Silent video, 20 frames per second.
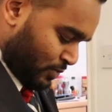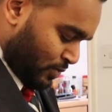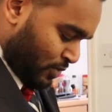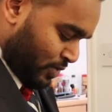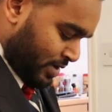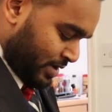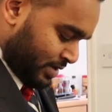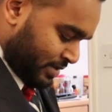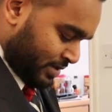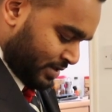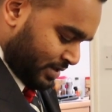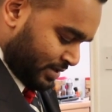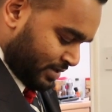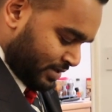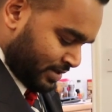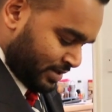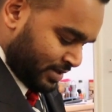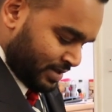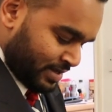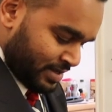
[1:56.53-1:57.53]
What is
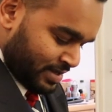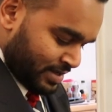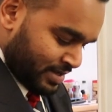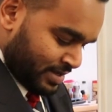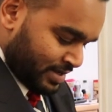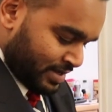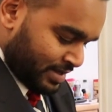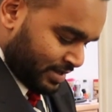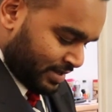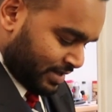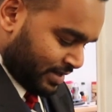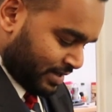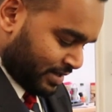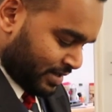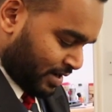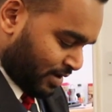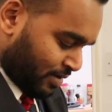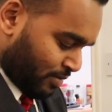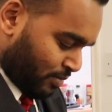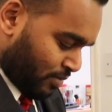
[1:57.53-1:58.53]
this?
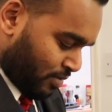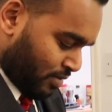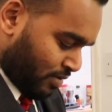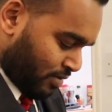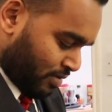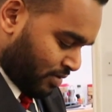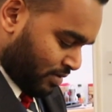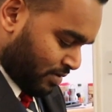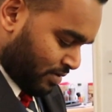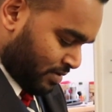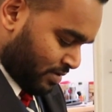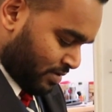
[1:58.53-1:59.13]
Guitar wall.